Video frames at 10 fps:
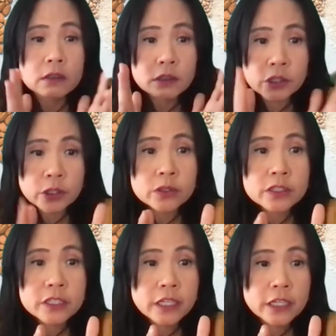
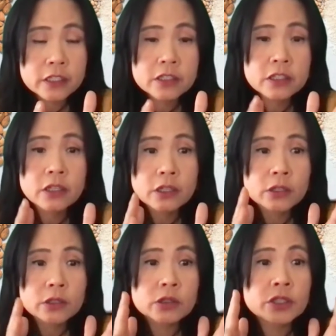use this
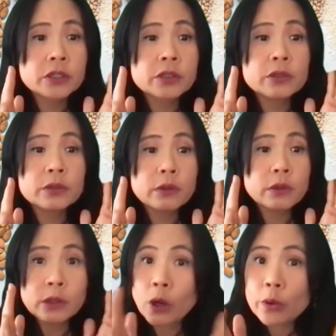to
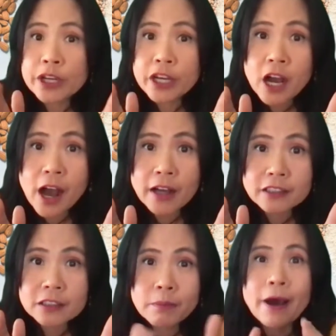lower your
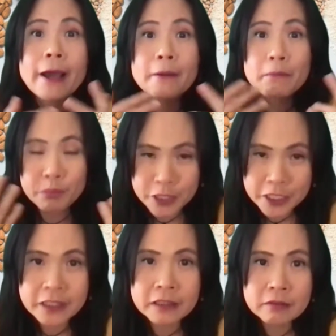costs by
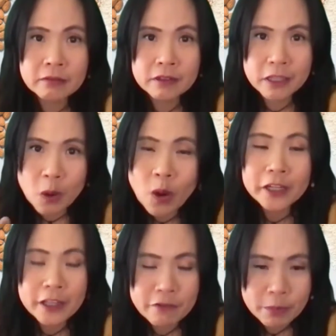predicting the
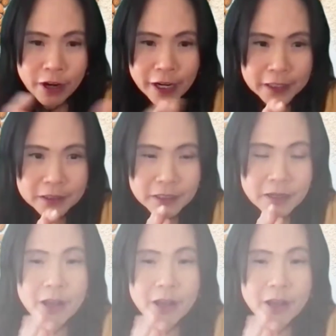quality of your product.